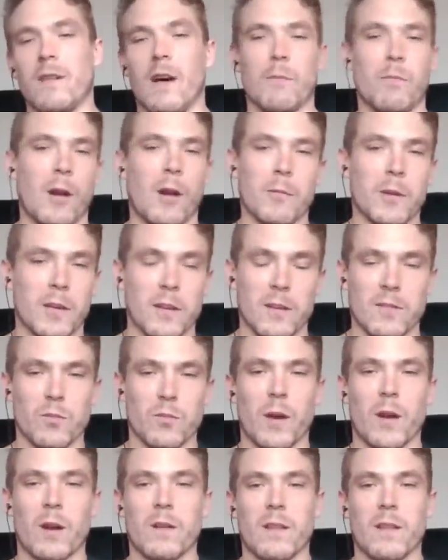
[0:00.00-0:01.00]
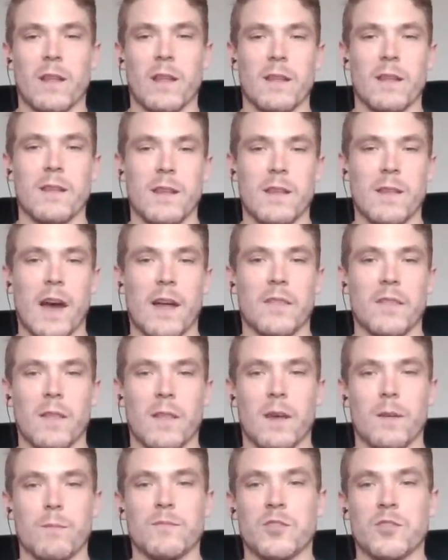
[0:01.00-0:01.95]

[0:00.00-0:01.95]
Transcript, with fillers: I'm probably going to do better than in that than them.